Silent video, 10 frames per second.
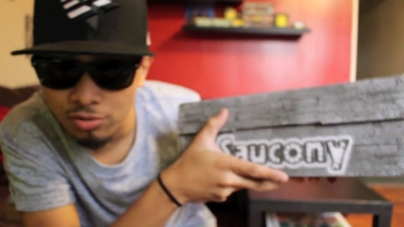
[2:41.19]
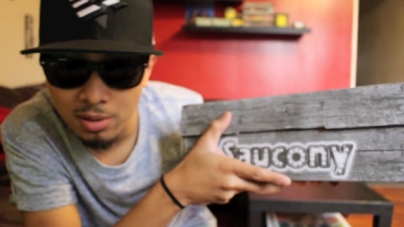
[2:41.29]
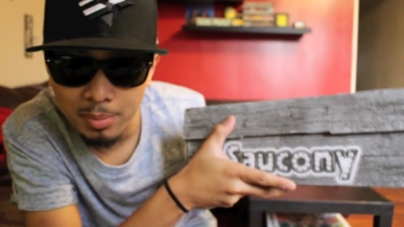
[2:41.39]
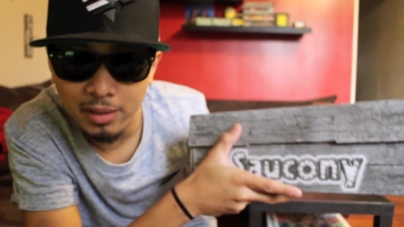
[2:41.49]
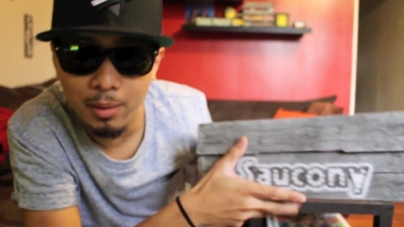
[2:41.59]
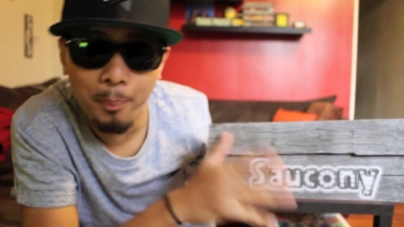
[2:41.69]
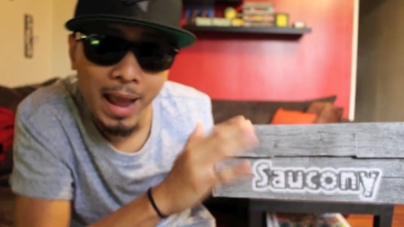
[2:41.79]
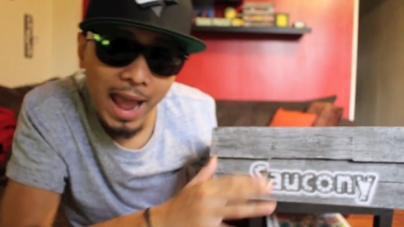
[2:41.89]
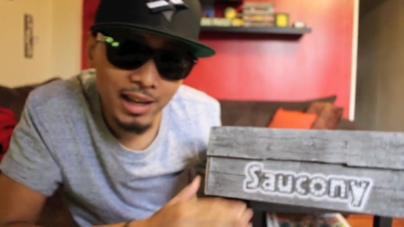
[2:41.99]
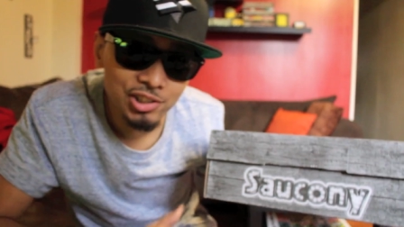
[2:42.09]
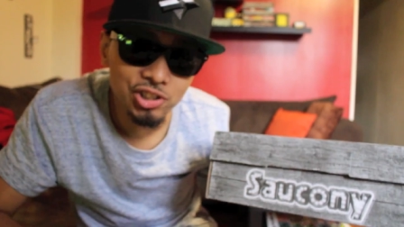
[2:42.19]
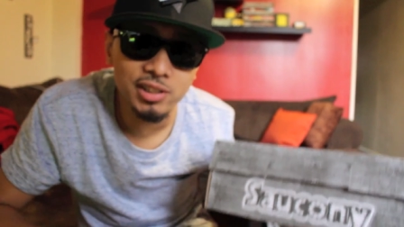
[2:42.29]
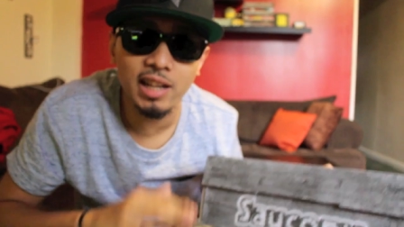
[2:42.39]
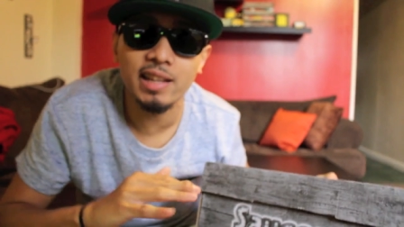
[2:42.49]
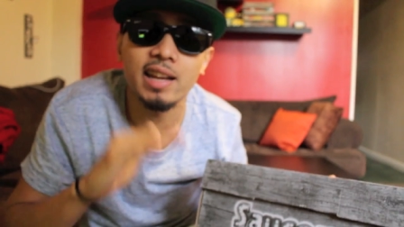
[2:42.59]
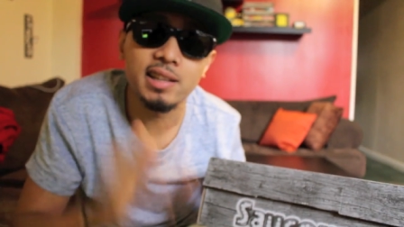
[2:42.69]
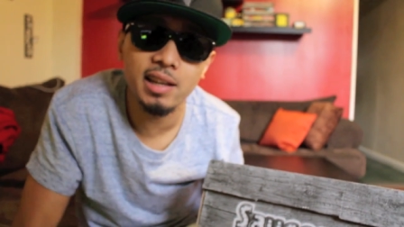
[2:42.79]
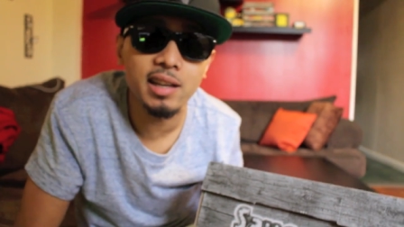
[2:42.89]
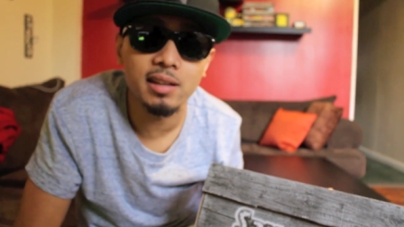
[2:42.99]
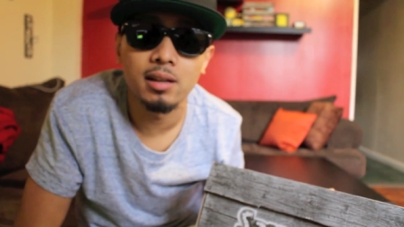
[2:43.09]
else about the packaging that they
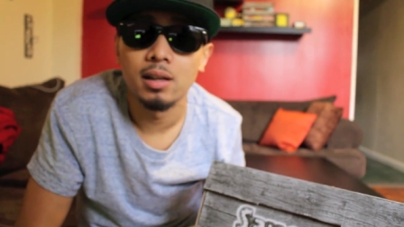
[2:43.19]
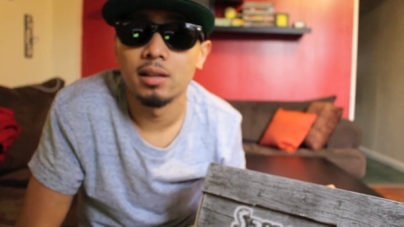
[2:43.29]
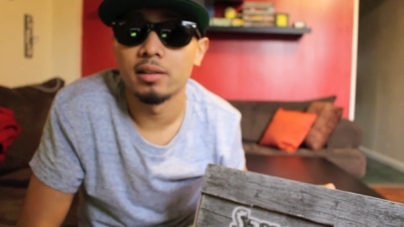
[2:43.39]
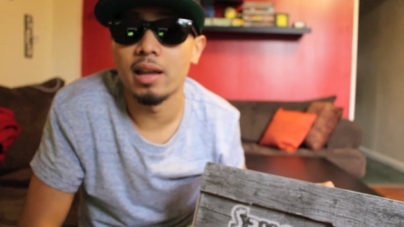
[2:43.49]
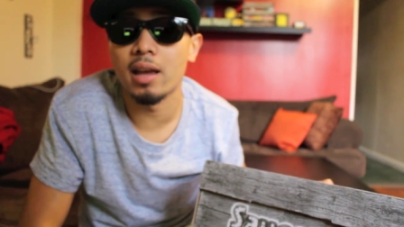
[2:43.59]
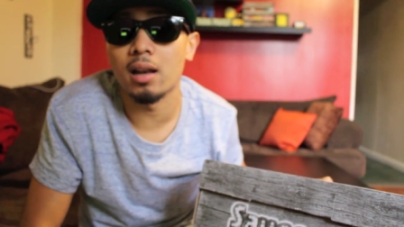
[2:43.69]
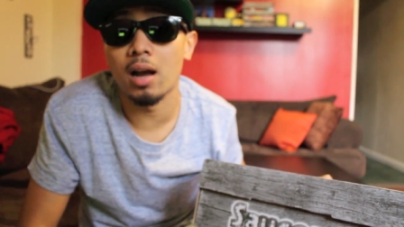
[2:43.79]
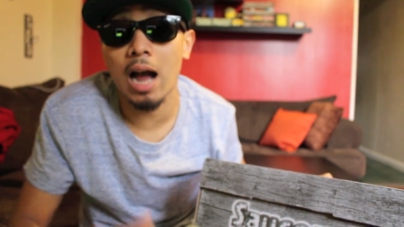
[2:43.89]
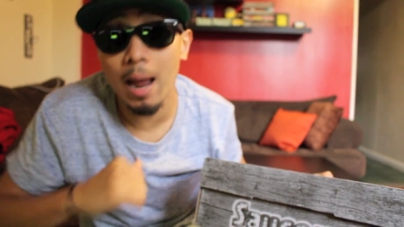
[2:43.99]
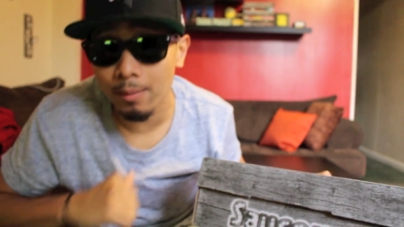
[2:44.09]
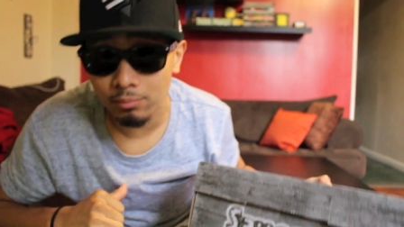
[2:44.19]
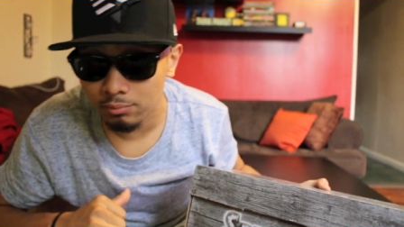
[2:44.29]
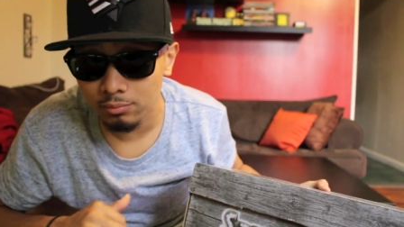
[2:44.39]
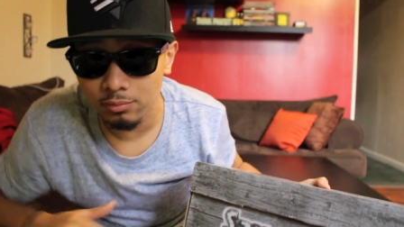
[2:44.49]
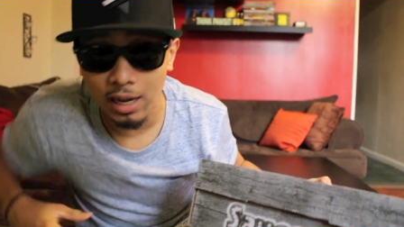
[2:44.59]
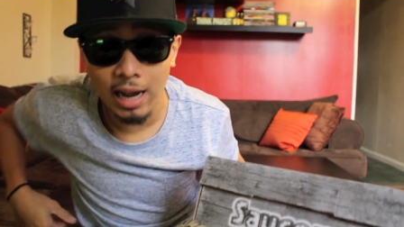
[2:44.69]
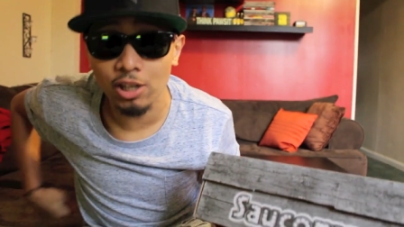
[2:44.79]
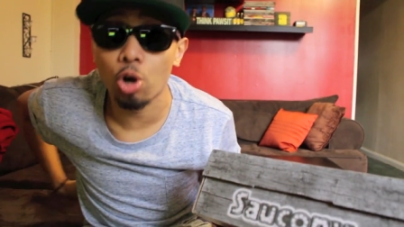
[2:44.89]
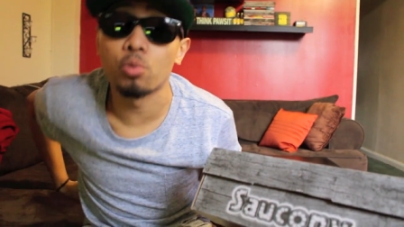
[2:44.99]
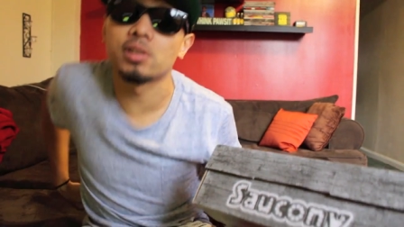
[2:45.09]
did that I
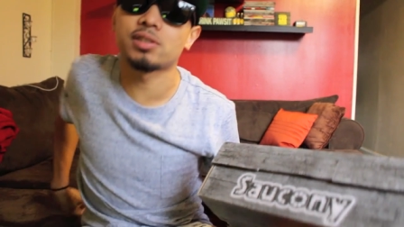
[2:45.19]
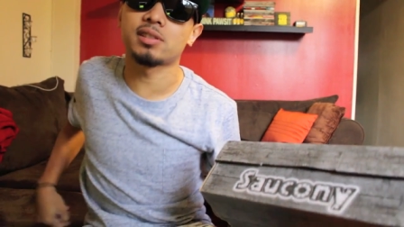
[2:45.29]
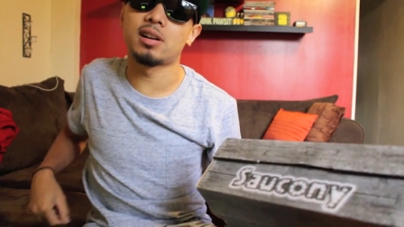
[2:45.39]
noticed.